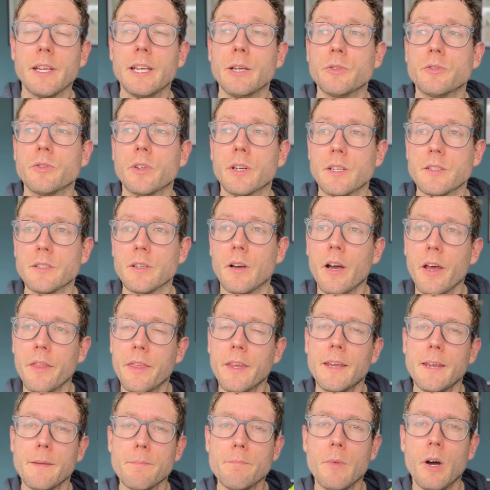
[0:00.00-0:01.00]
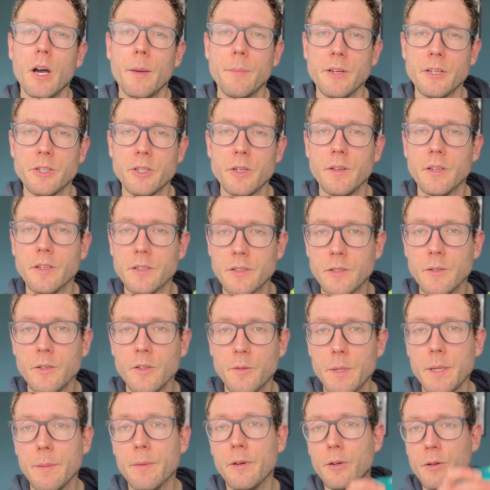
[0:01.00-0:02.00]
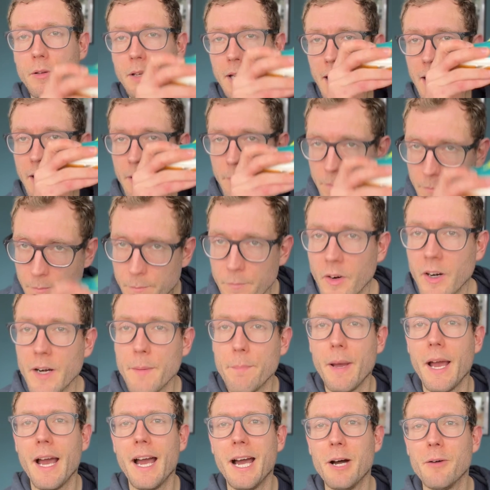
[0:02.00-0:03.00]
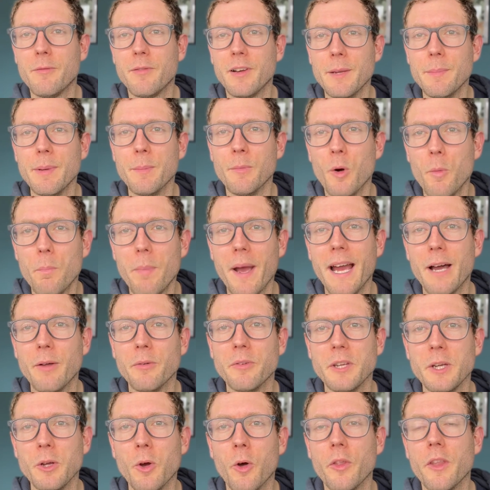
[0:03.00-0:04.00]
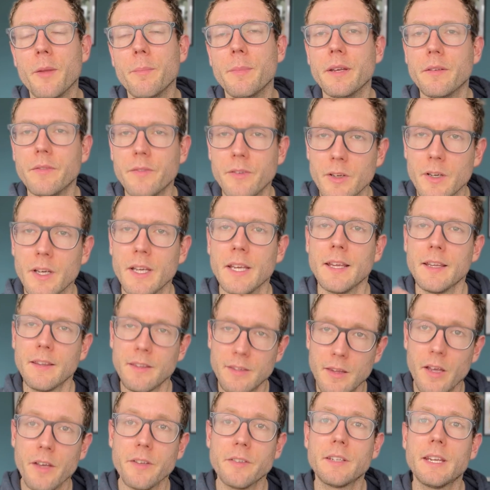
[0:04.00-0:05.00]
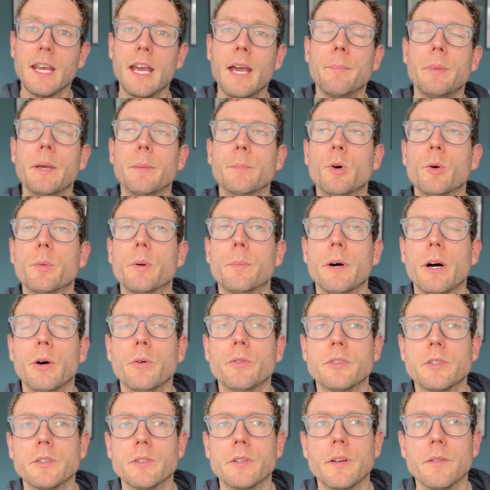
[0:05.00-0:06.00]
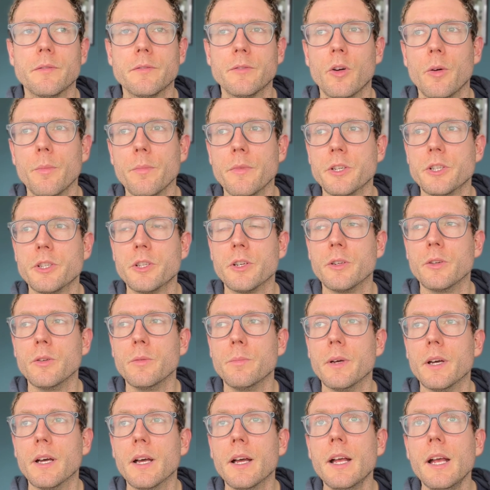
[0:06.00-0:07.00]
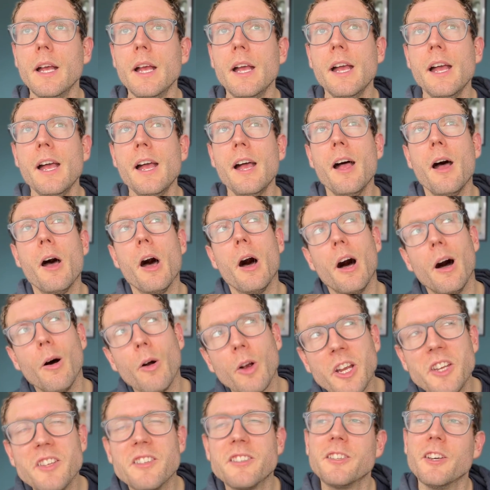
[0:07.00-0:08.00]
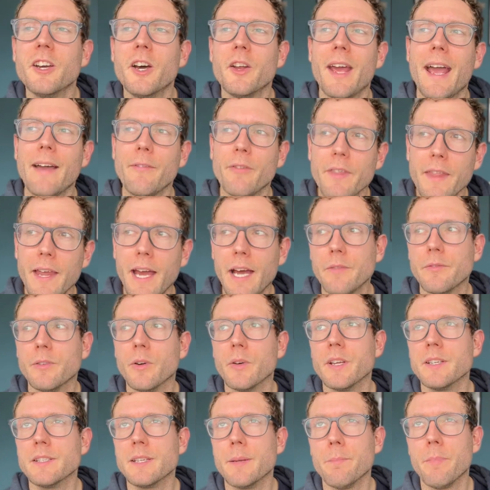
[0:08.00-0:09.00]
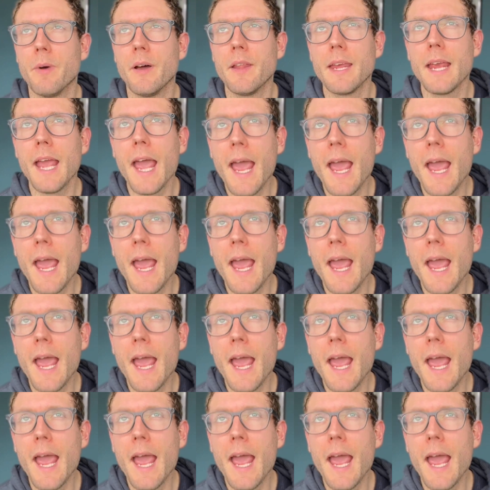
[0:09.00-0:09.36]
heel striking style, I think it might be a shoe that suits people who land very powerfully, a bit more boundy on the midfoot and thus get a bit more propulsion from the shoe. But a concern I have on that front is that by the